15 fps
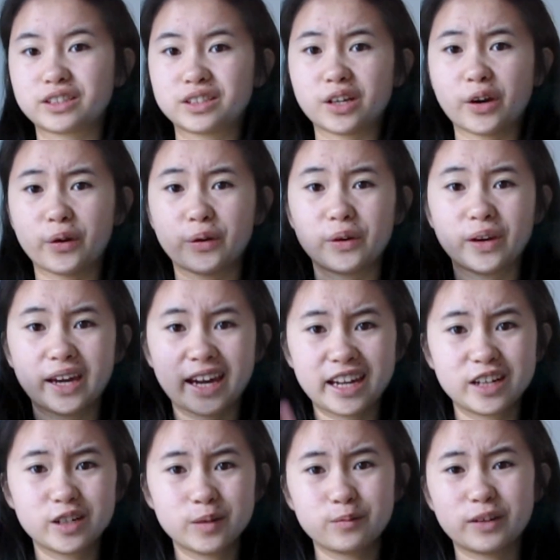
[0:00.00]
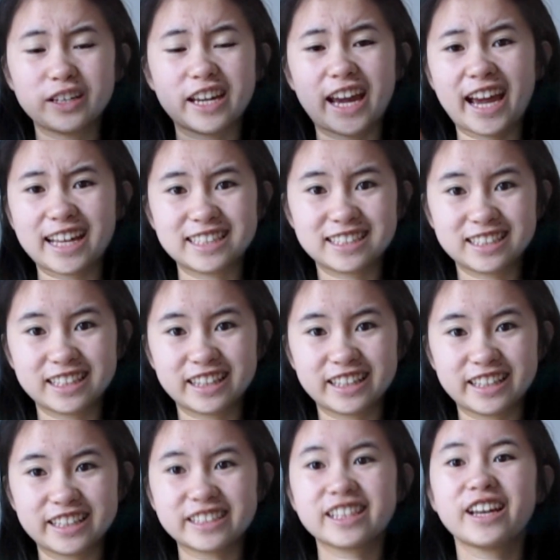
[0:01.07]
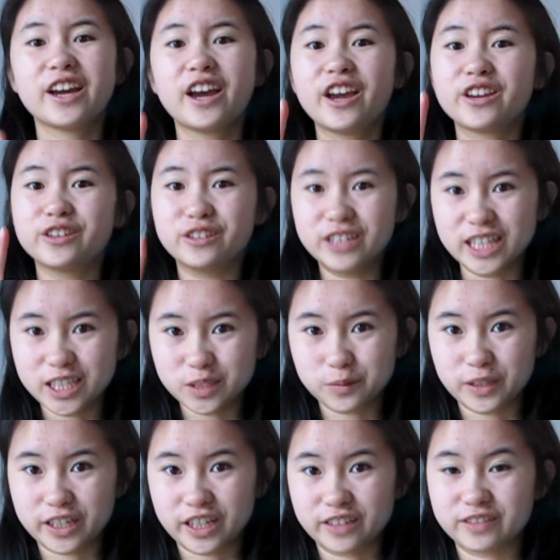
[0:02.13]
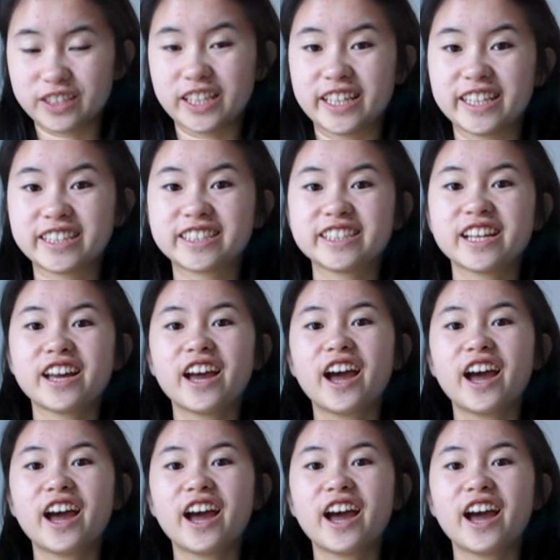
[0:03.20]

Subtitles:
So Hayden, when you're editing this, you need to work after this.